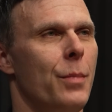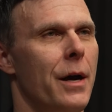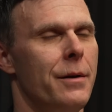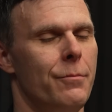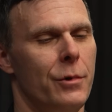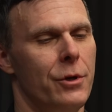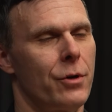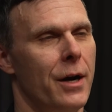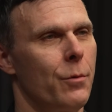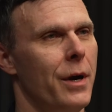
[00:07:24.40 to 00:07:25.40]
but when you
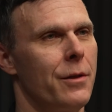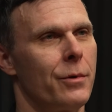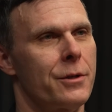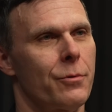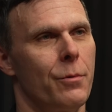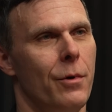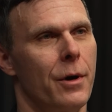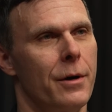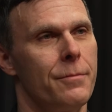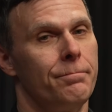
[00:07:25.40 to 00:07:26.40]
try to weigh the risk
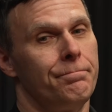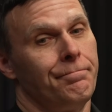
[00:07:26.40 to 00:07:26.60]
reward,